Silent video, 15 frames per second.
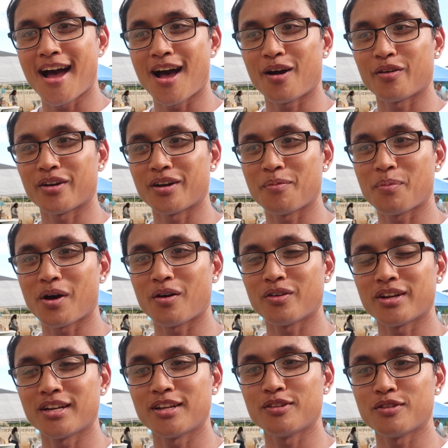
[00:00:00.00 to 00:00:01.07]
out and about
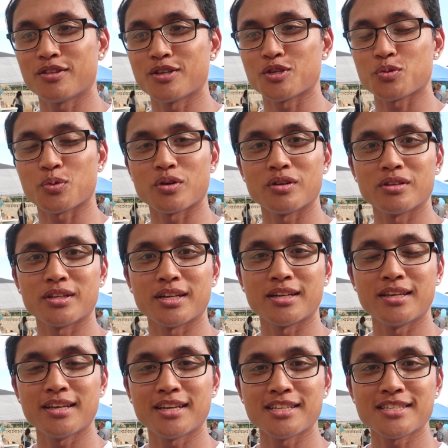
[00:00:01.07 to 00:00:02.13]
and into this world, and
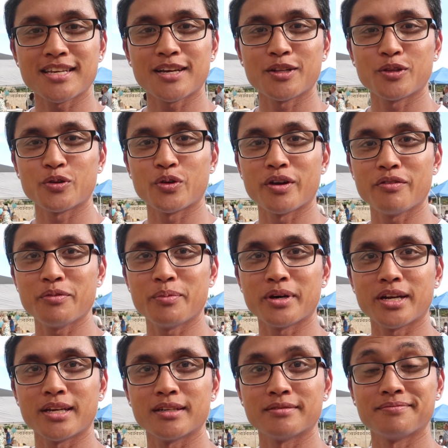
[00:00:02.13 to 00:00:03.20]
he can say hello to
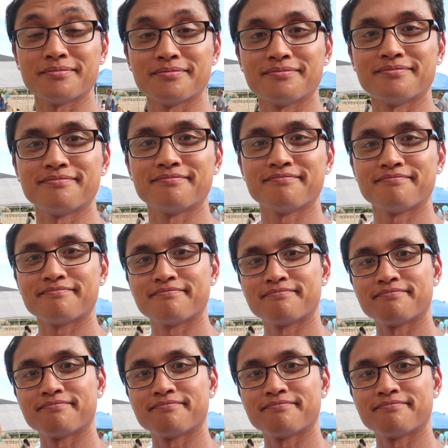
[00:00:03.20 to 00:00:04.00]
everybody.